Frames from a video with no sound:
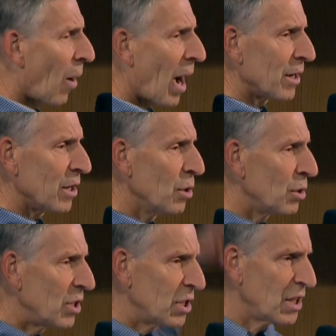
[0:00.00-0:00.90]
know how to
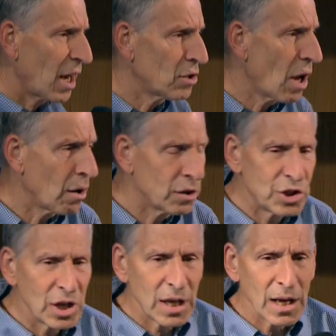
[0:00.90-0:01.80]
use this
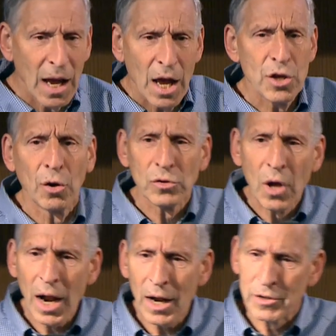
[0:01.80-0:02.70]
technology? You'll
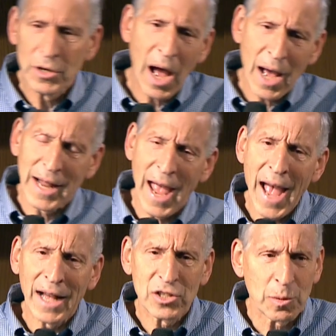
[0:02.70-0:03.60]
not know how to
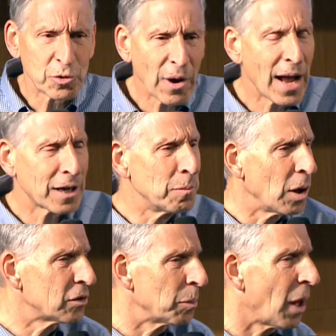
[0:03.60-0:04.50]
add, subtract,
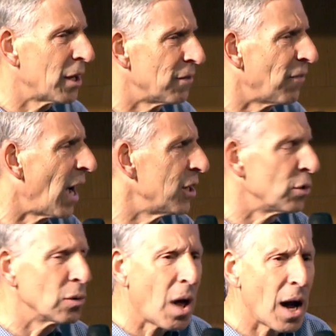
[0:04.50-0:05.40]
multiply, divide,
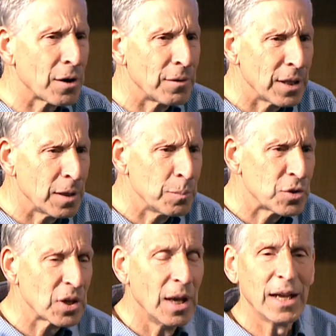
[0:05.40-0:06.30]
do
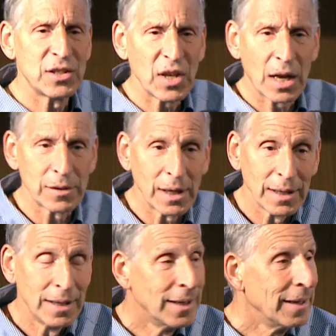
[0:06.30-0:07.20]
logarithms, et cetera.